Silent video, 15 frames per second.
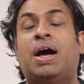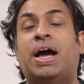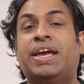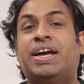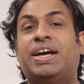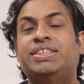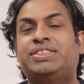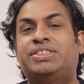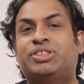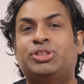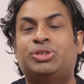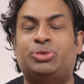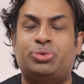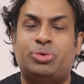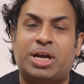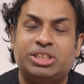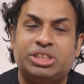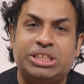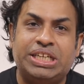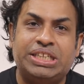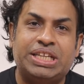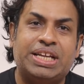Hi guys, this is
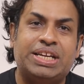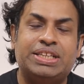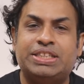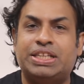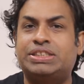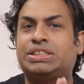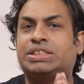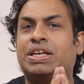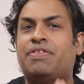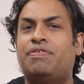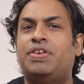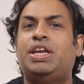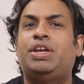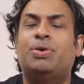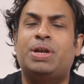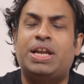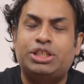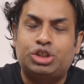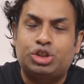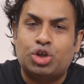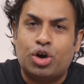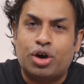Ranjit, and in this video,
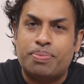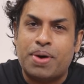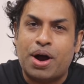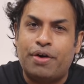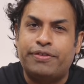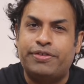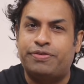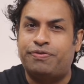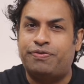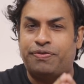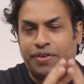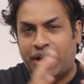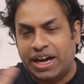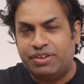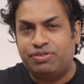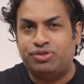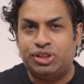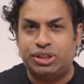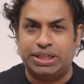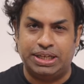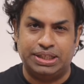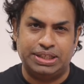let's talk about
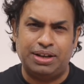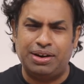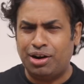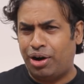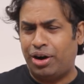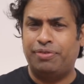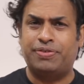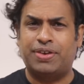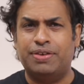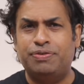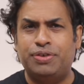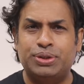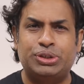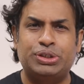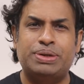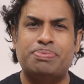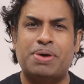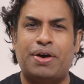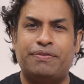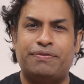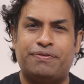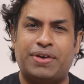5G. There are a lot of confusion
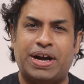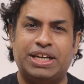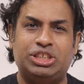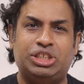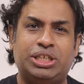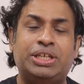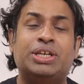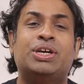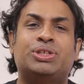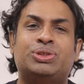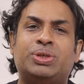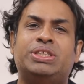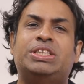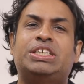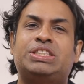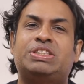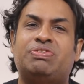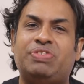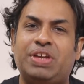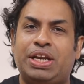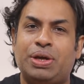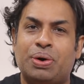about 5G. So in this
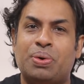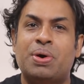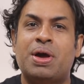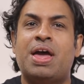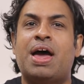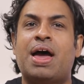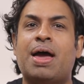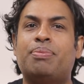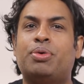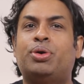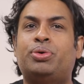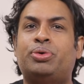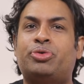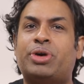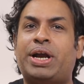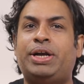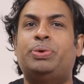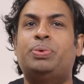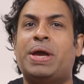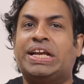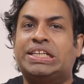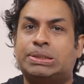video, I'm going to try
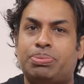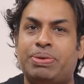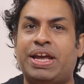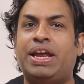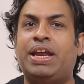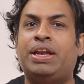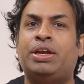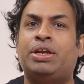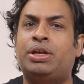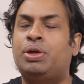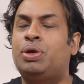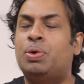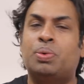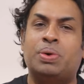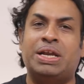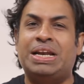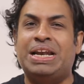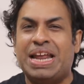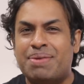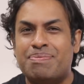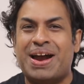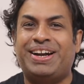to explain to you in
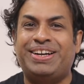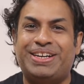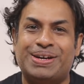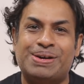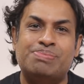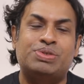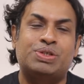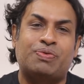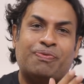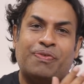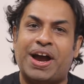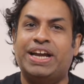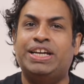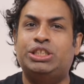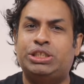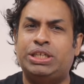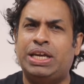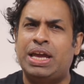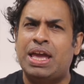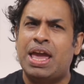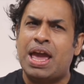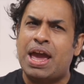layman terms
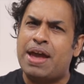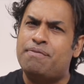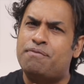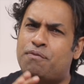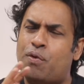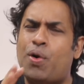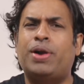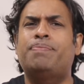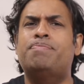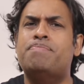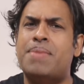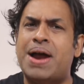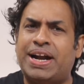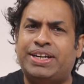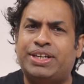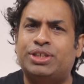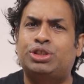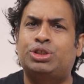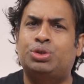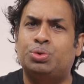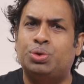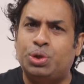5G and what
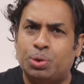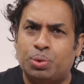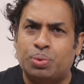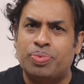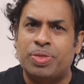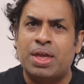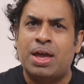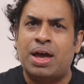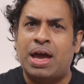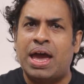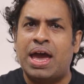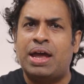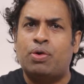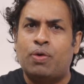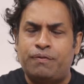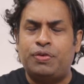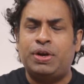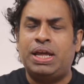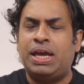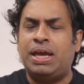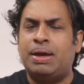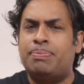matters to you. And
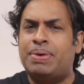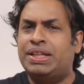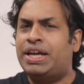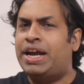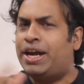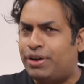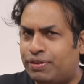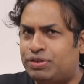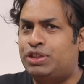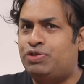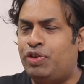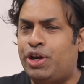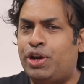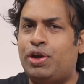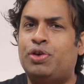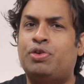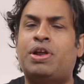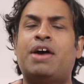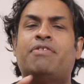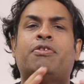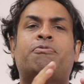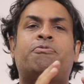hopefully by the end of this video, you'll
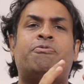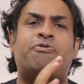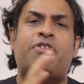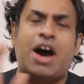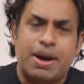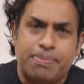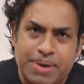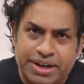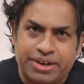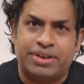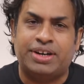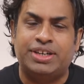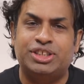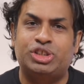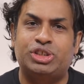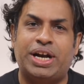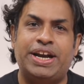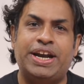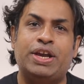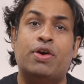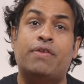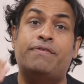have a far better
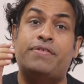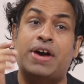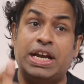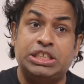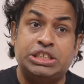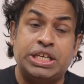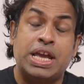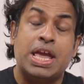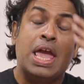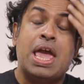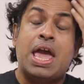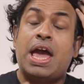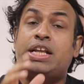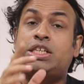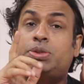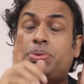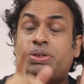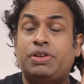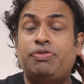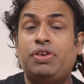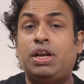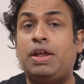understanding of 5G. And
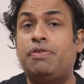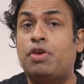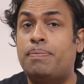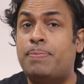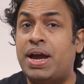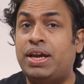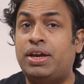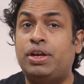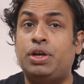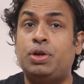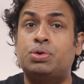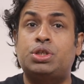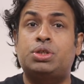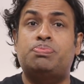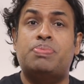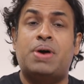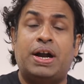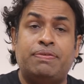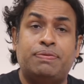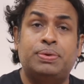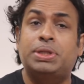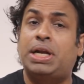specifically, if you're buying a new
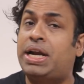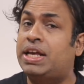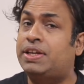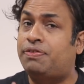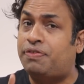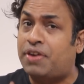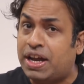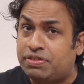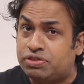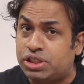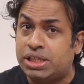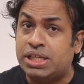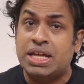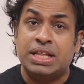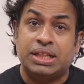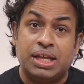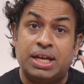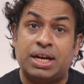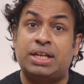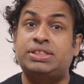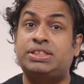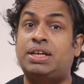smartphone that has 5G,
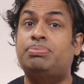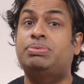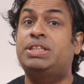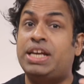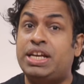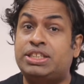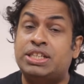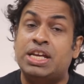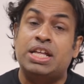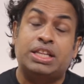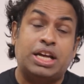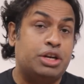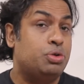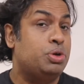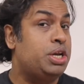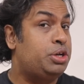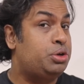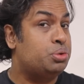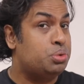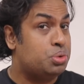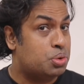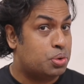there are some things that you need
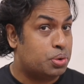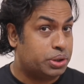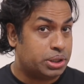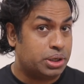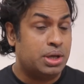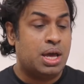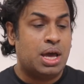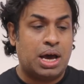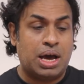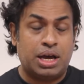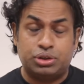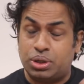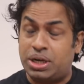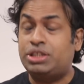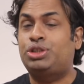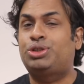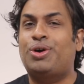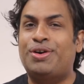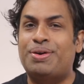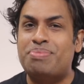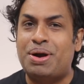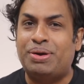to note. So let's
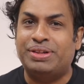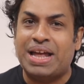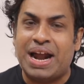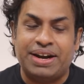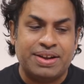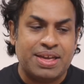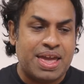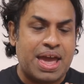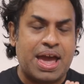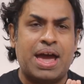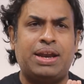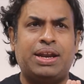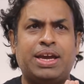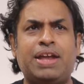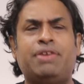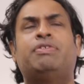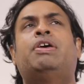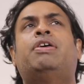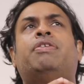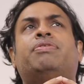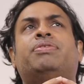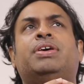talk about that. And
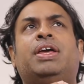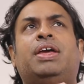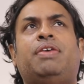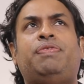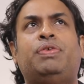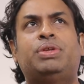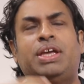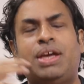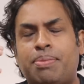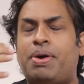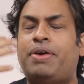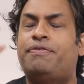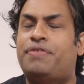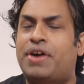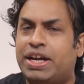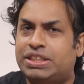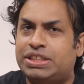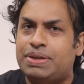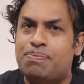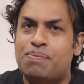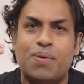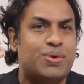again, if you think about
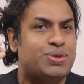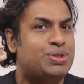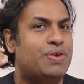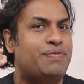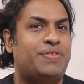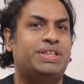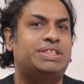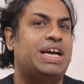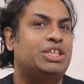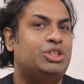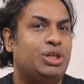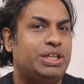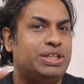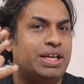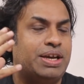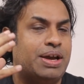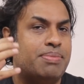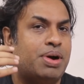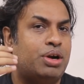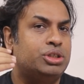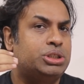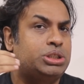5G, most of us actually think
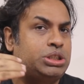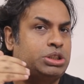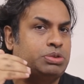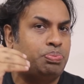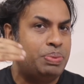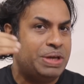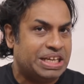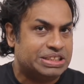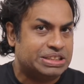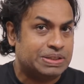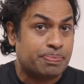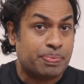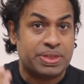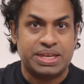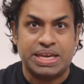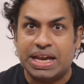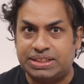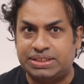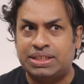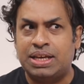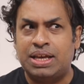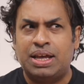about just speeds.
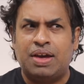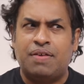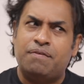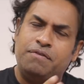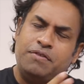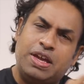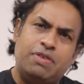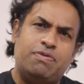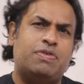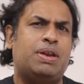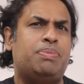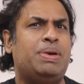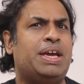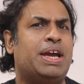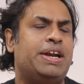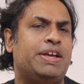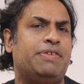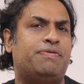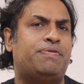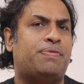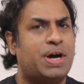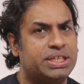Yes, we will be getting
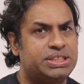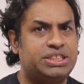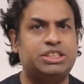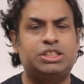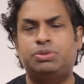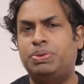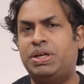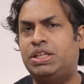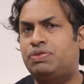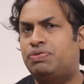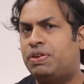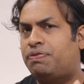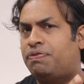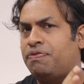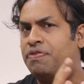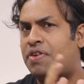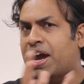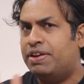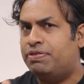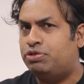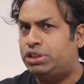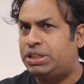faster speeds with
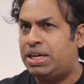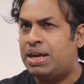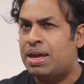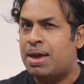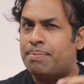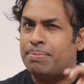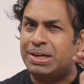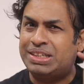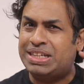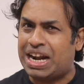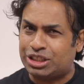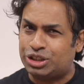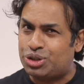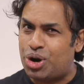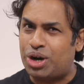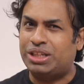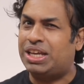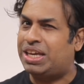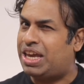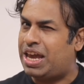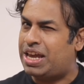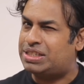5G, but that's not
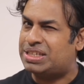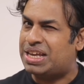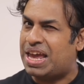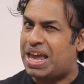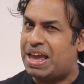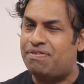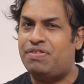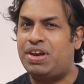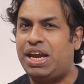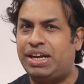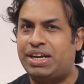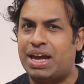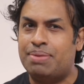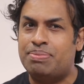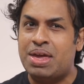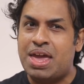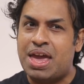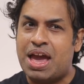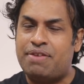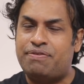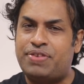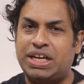the case every time.
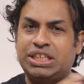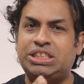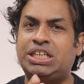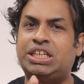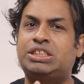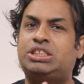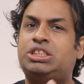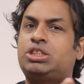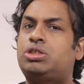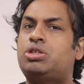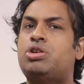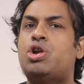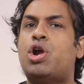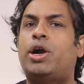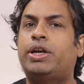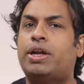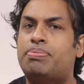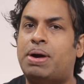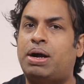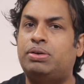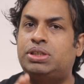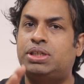And 5G is just not
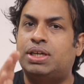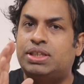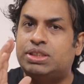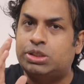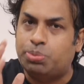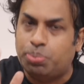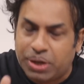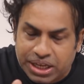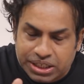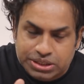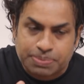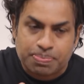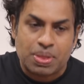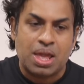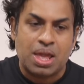about speeds.